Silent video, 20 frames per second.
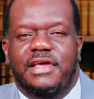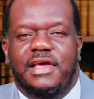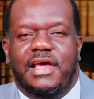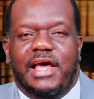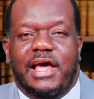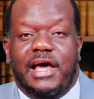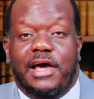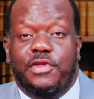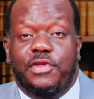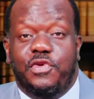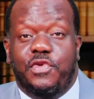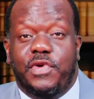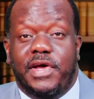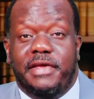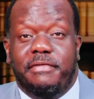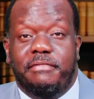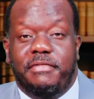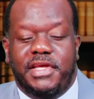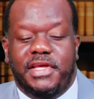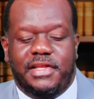How do
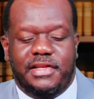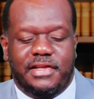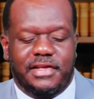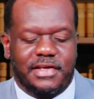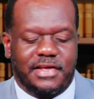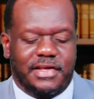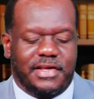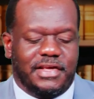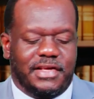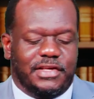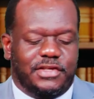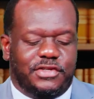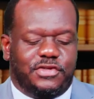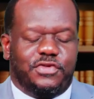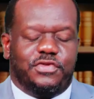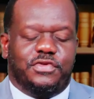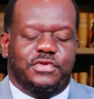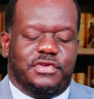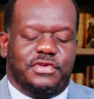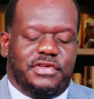I mean?
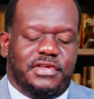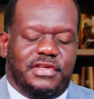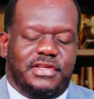So,